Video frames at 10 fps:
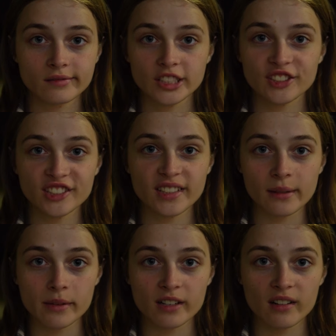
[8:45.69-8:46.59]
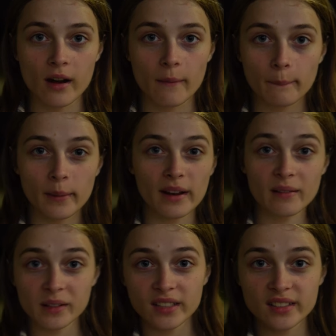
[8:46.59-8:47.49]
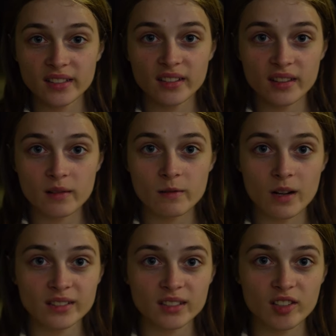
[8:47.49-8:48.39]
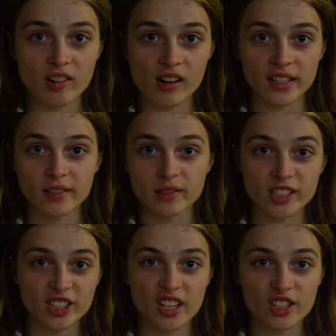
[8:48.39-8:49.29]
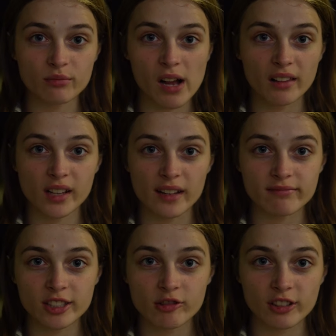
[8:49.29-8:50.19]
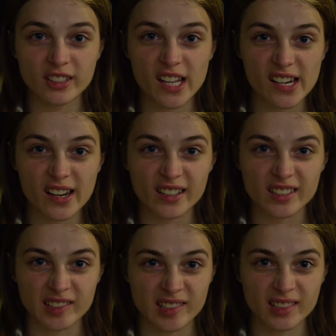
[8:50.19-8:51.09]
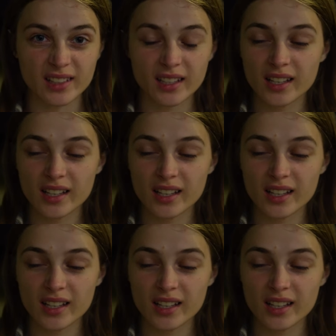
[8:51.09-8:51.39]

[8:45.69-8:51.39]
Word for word: I just came back home, but I'm gonna tell you the one story which changed my life in all directions.